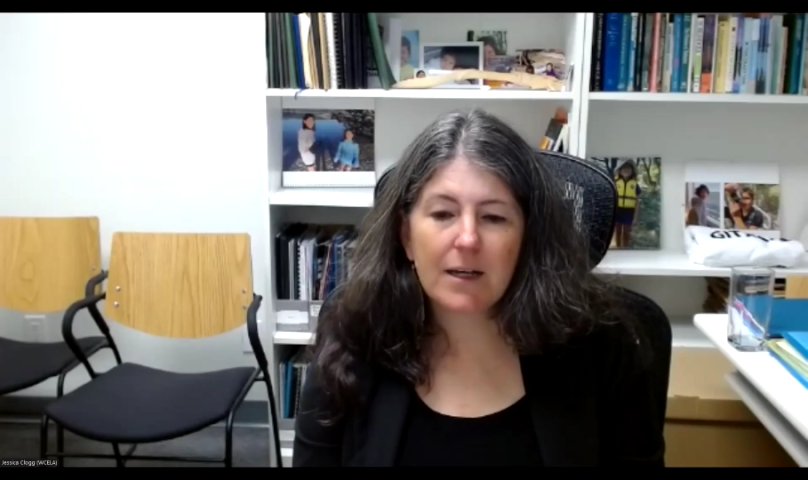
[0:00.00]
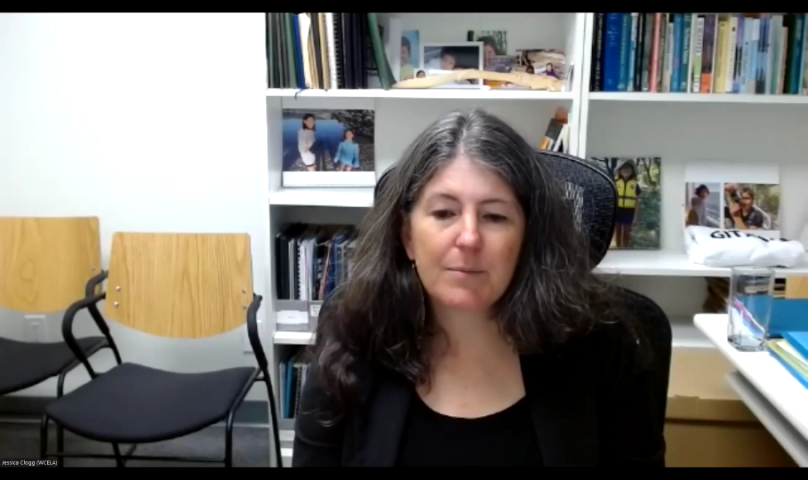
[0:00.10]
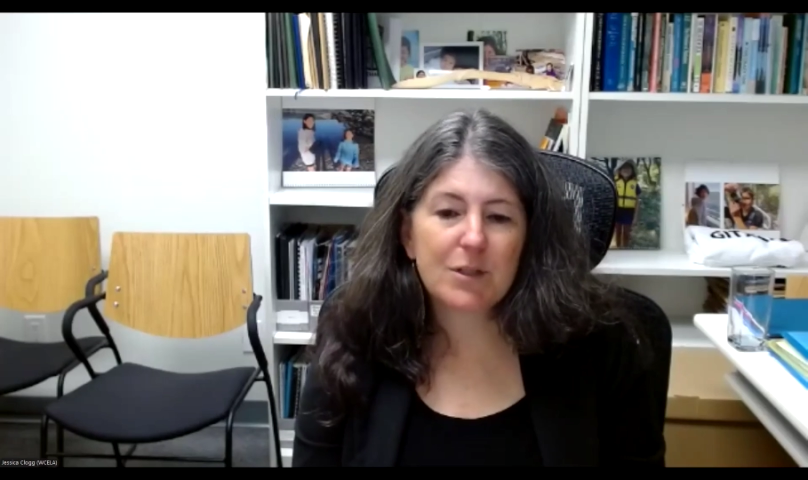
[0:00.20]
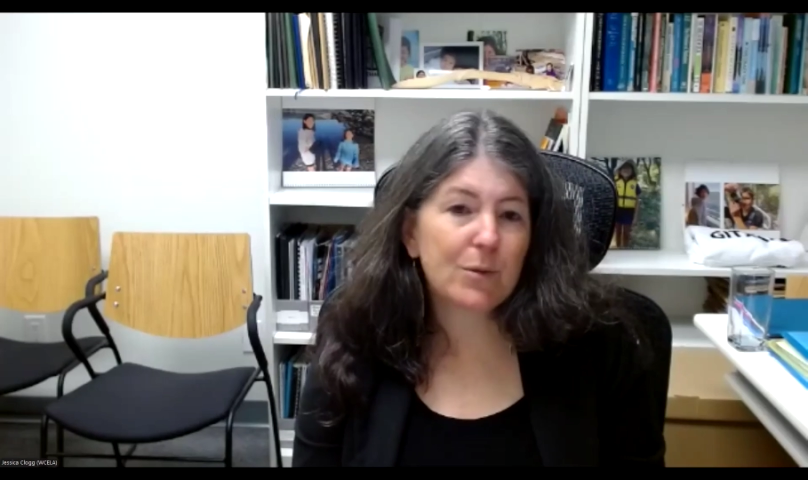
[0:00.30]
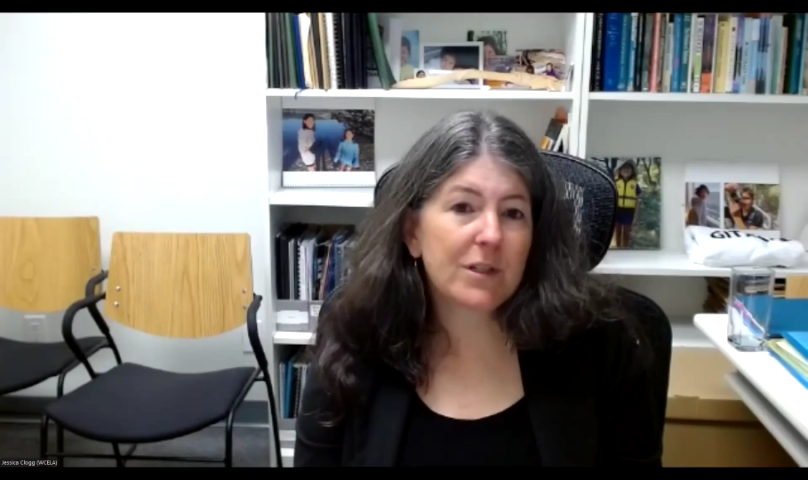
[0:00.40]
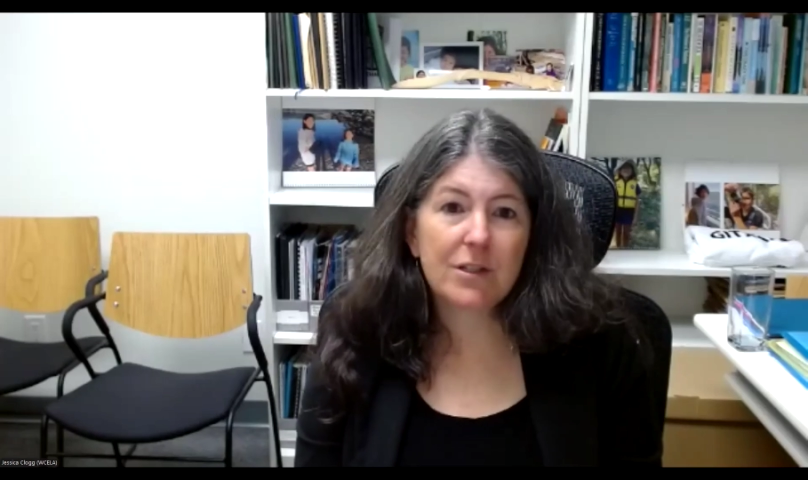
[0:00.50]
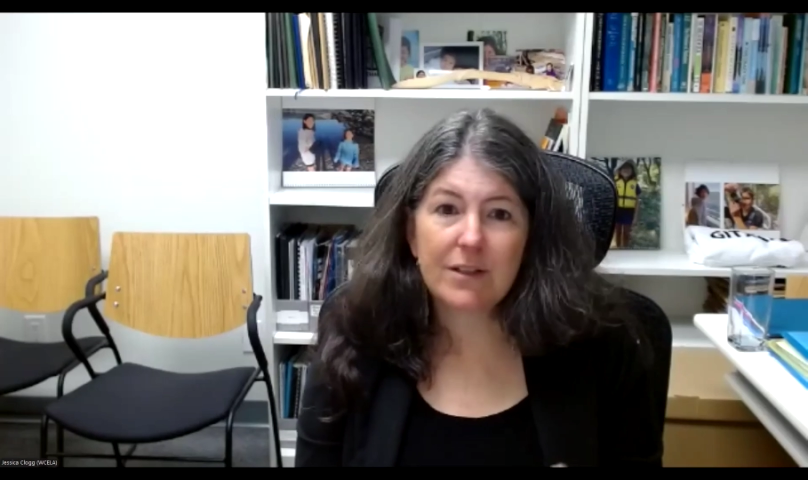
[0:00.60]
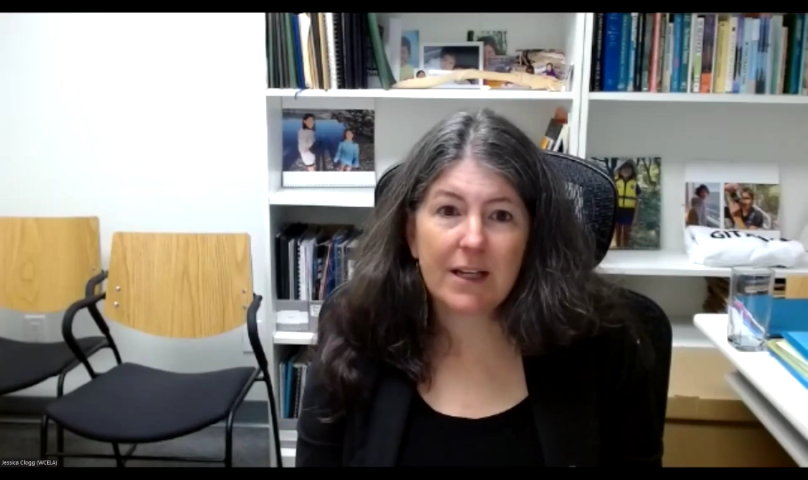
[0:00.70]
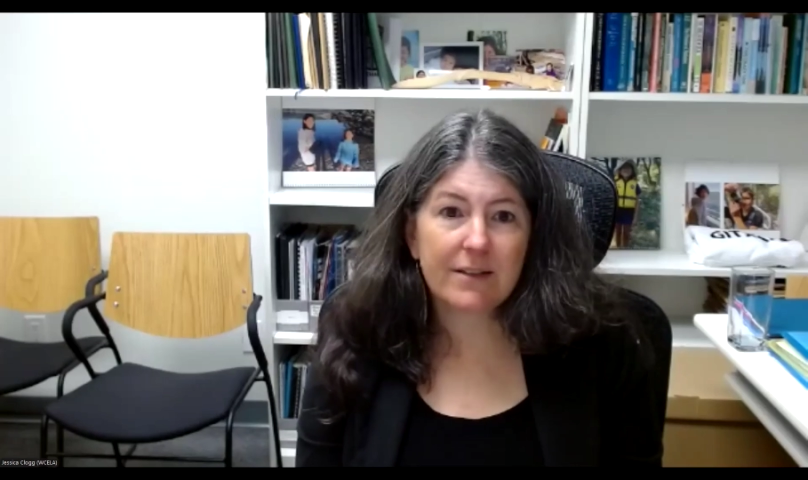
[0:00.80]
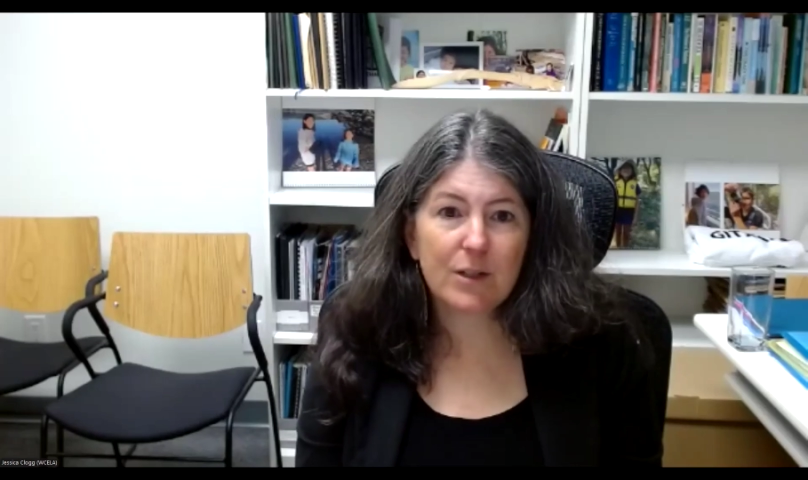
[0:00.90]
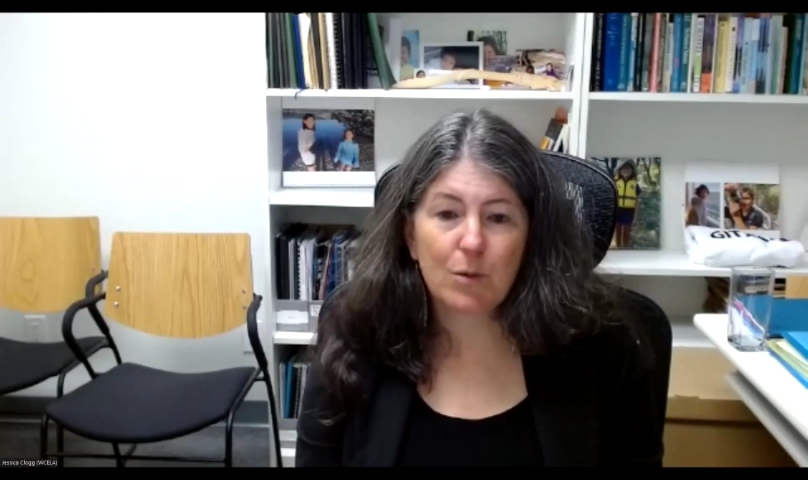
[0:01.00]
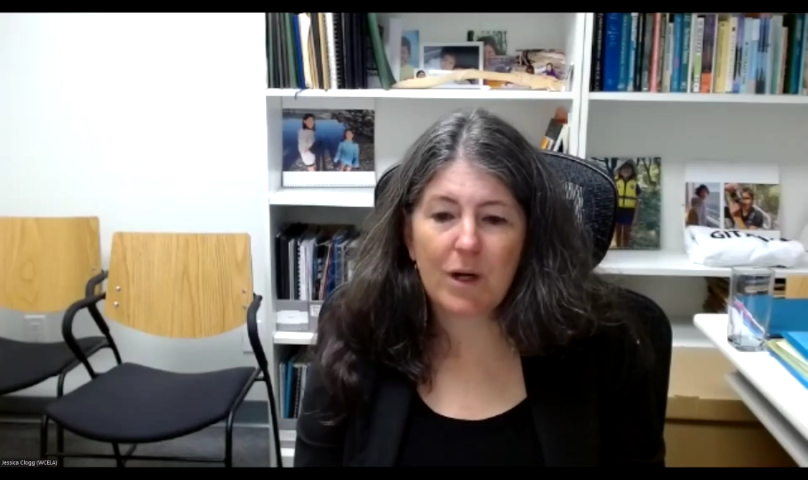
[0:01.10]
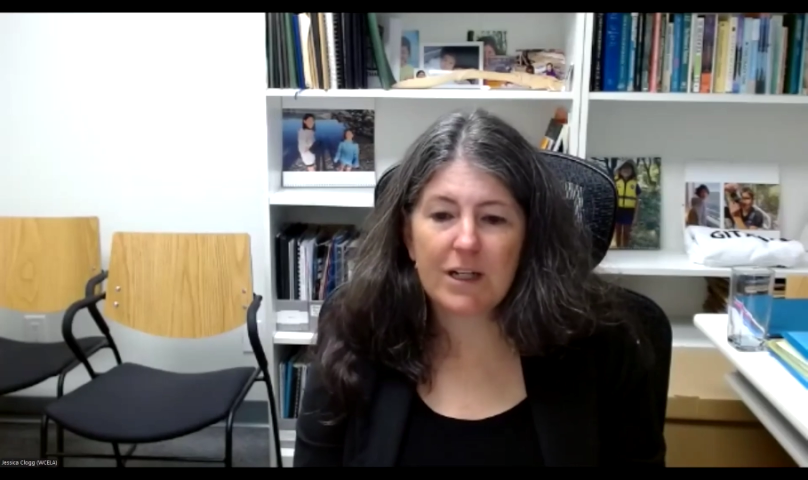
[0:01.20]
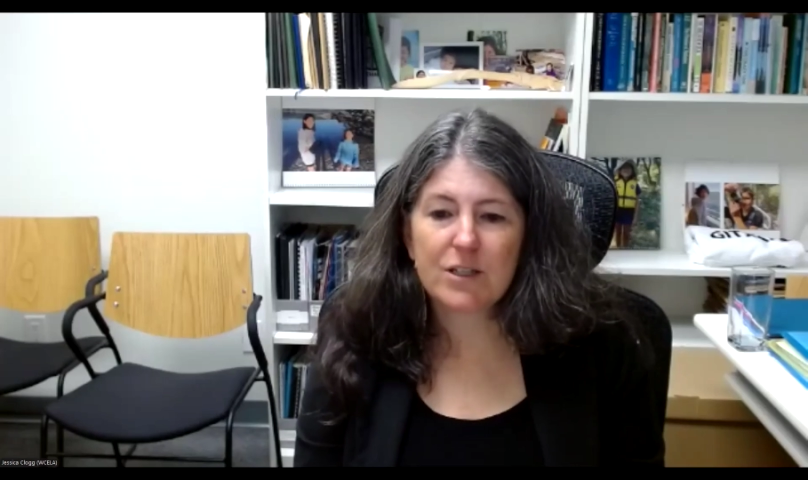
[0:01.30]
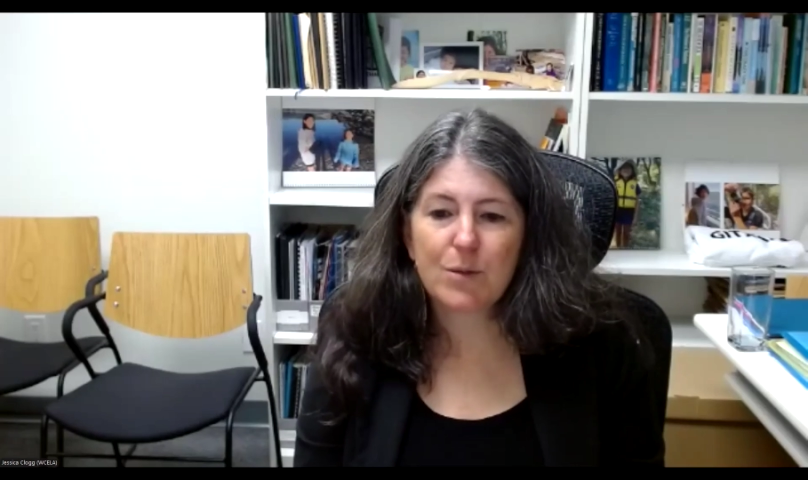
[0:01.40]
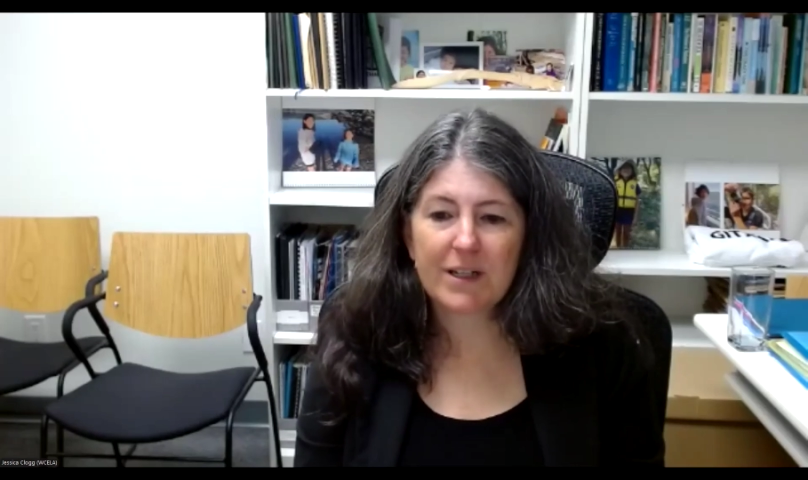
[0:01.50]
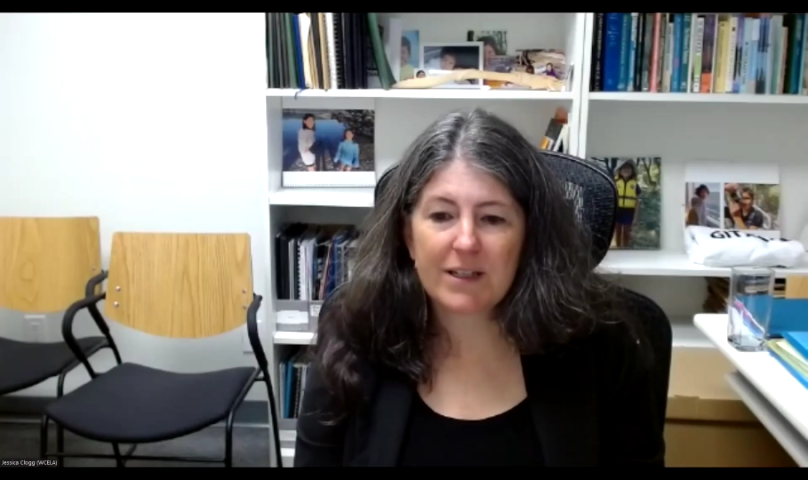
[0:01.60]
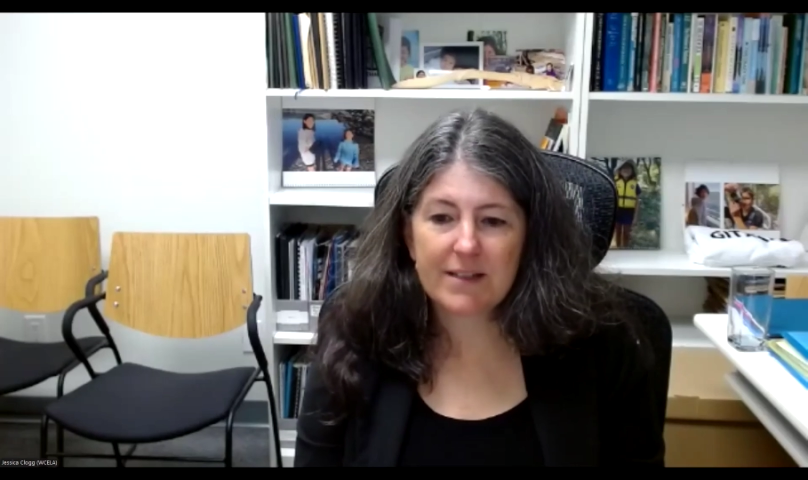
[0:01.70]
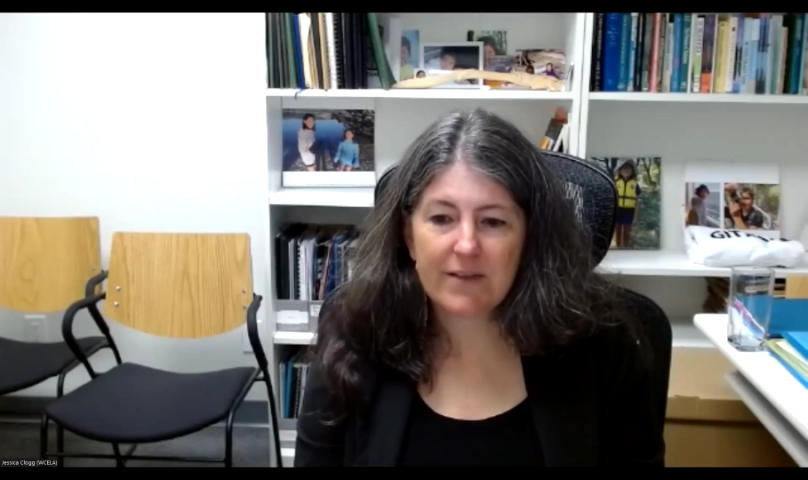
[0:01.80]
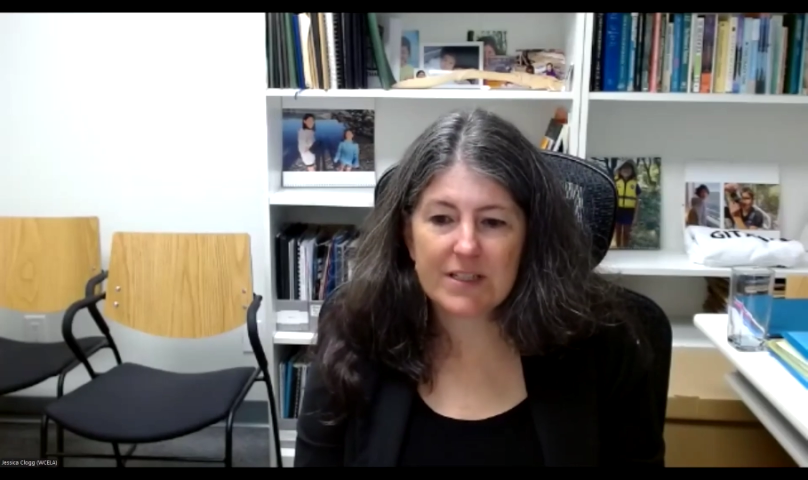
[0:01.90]
between 2001 and
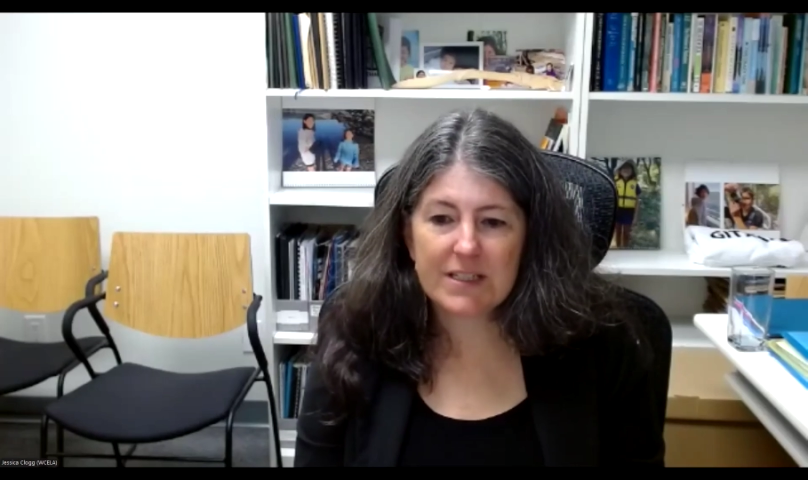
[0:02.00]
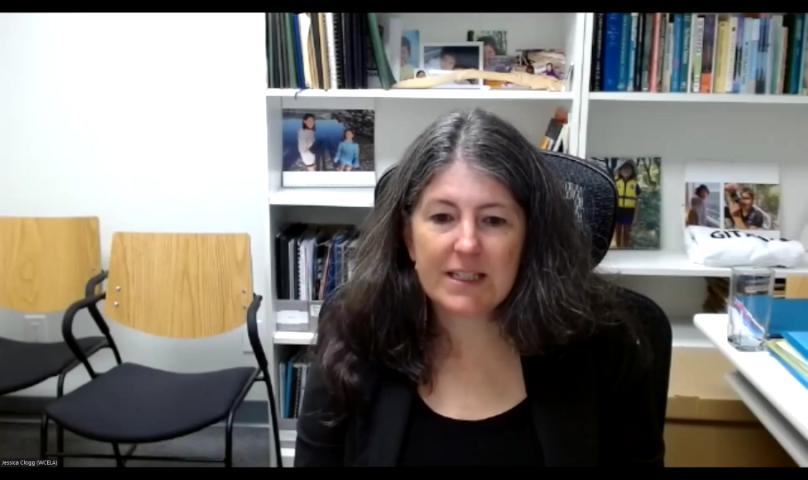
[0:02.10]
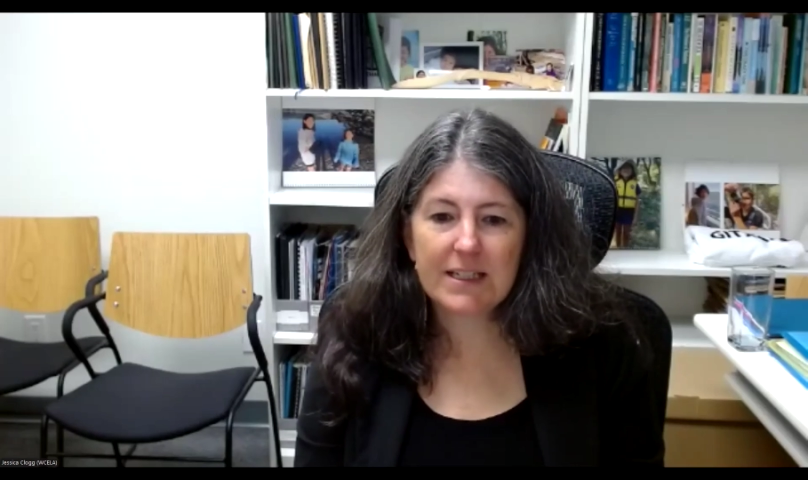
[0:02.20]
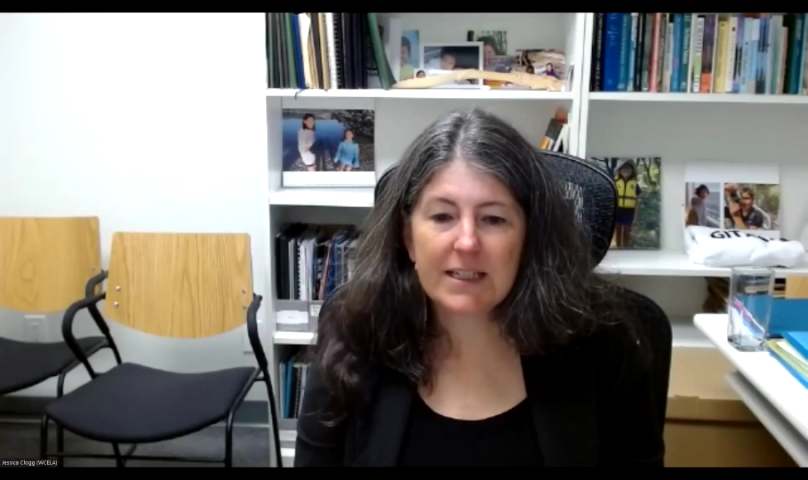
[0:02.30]
2017.